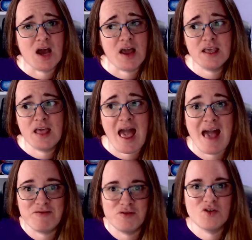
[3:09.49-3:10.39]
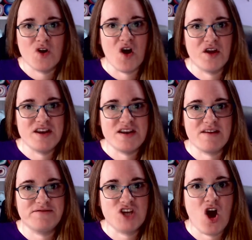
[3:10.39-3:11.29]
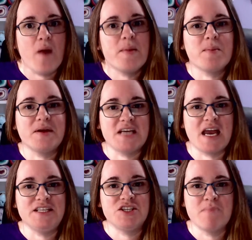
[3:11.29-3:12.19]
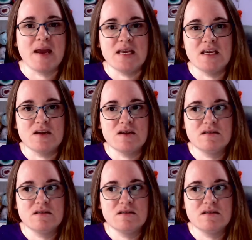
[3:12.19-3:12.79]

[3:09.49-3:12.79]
I haven't got enough time in my day to make